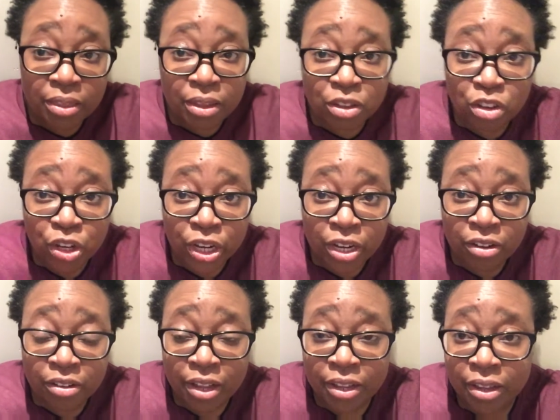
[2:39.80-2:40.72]
things
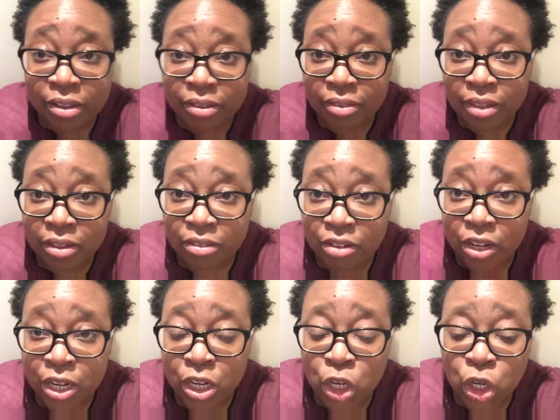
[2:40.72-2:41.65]
changed, I guess. Things
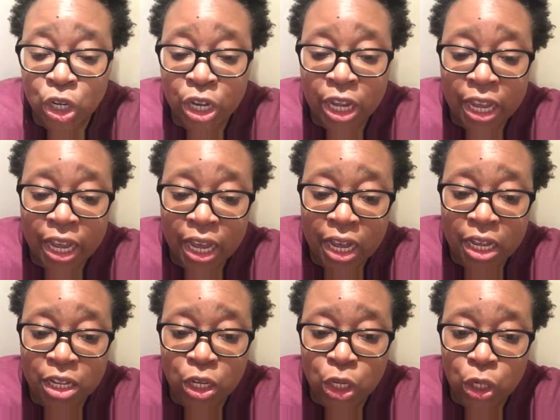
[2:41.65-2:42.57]
changed.
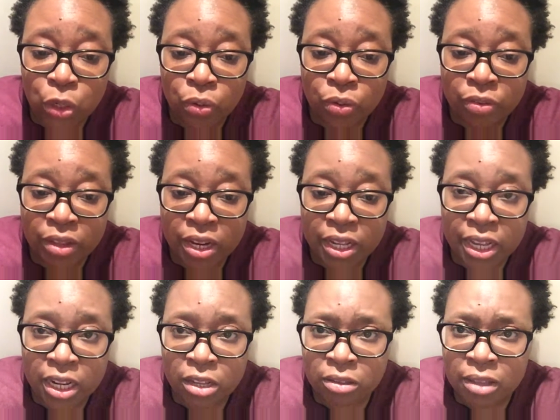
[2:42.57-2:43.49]
And Shawn started
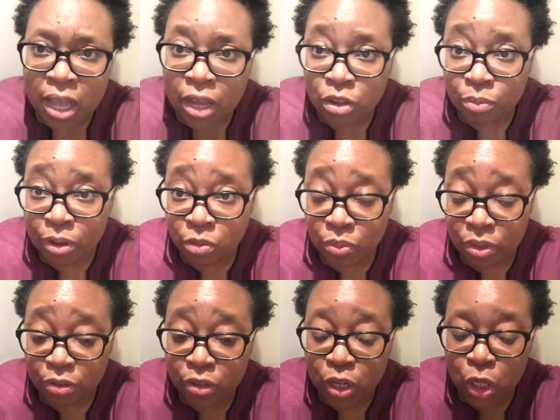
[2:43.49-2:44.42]
getting into arguments with
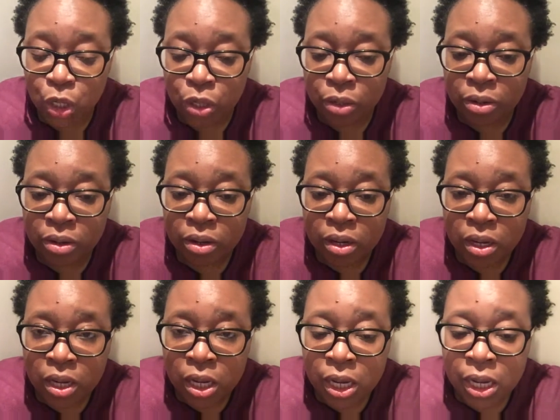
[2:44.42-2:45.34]
the teacher.
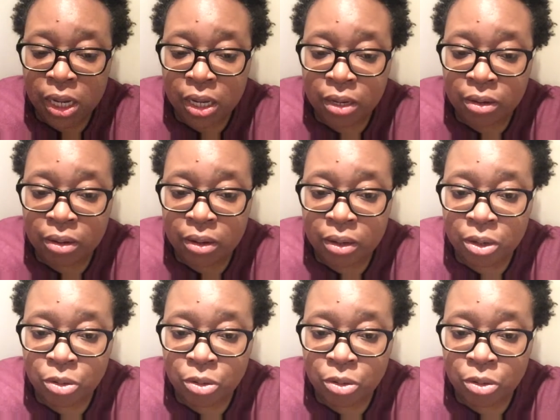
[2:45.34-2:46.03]
And